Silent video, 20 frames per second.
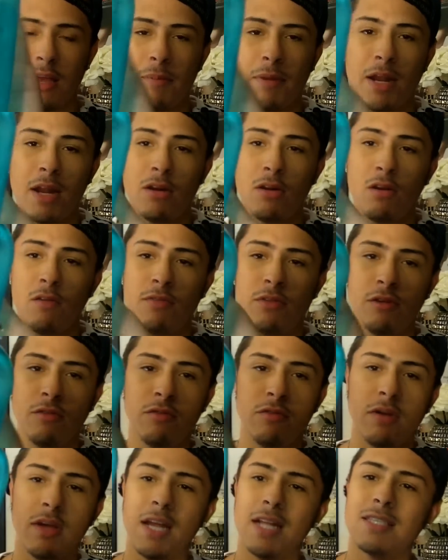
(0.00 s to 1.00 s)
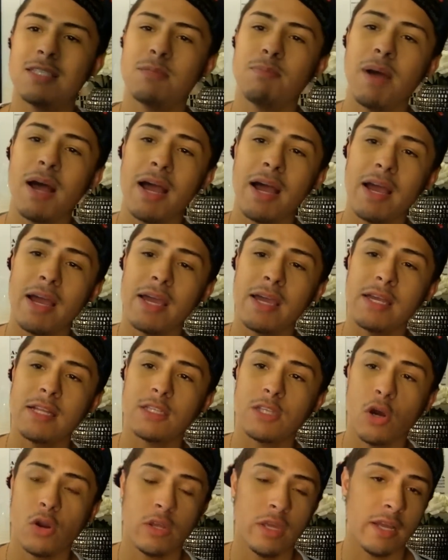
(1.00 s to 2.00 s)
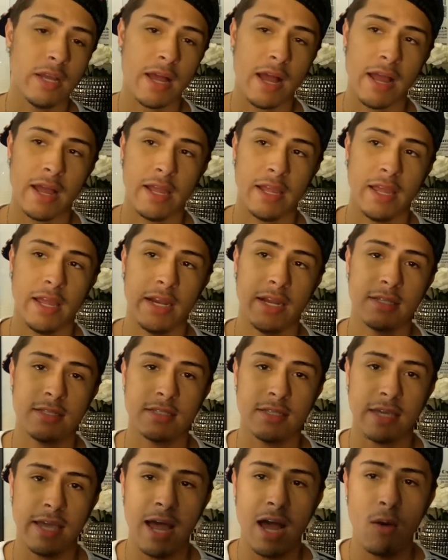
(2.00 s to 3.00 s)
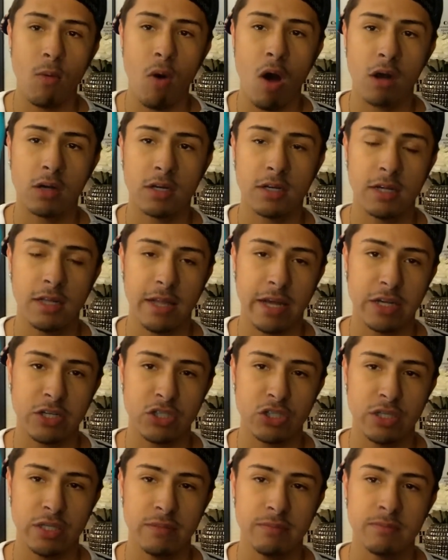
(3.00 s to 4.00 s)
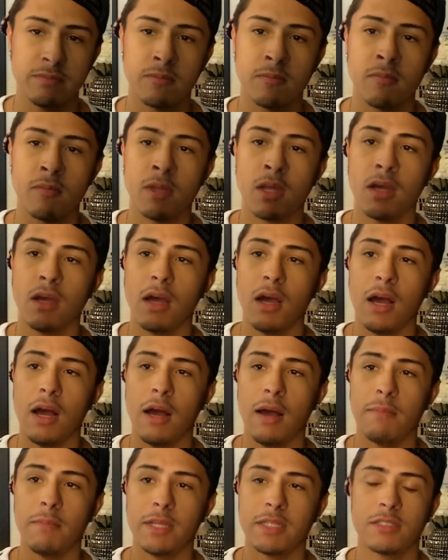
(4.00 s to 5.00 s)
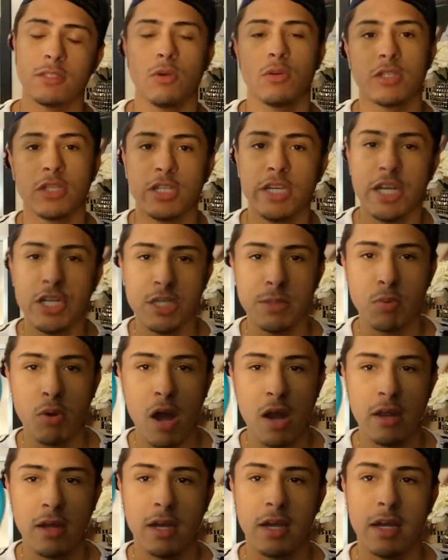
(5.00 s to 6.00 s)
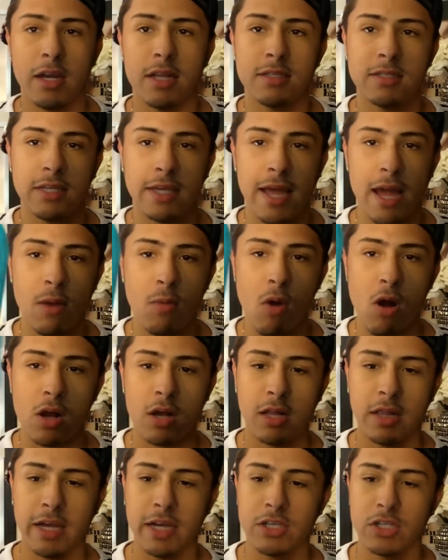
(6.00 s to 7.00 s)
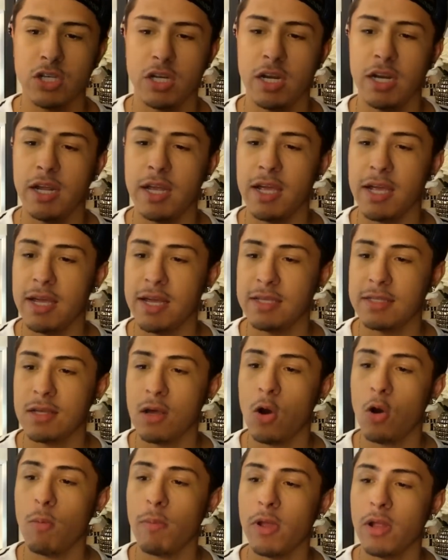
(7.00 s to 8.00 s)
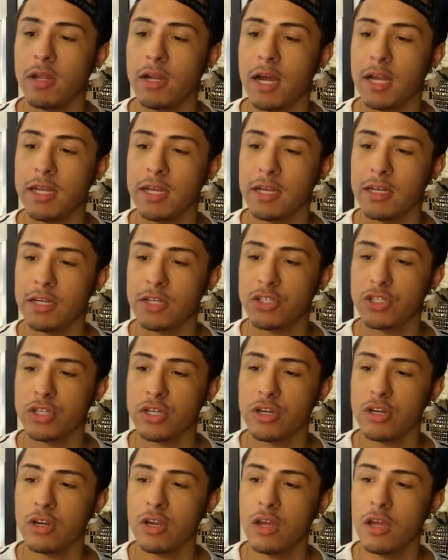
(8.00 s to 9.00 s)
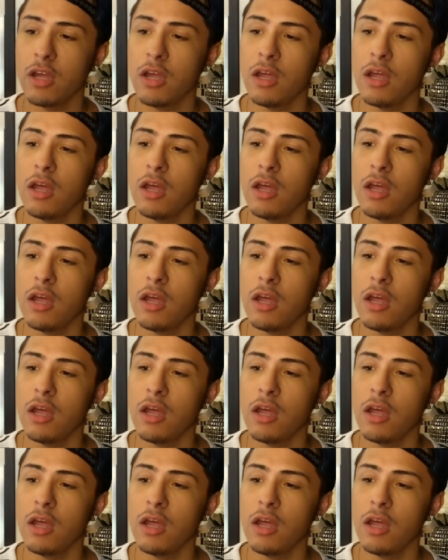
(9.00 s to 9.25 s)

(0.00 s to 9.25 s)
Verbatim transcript: I mean, I don't know if they're, it's by Toni and Guy, and it's the Catwalk collection. Um, it's so it's a TG product, and it's the Catwalk collection, and it is oatmeal and honey conditioner.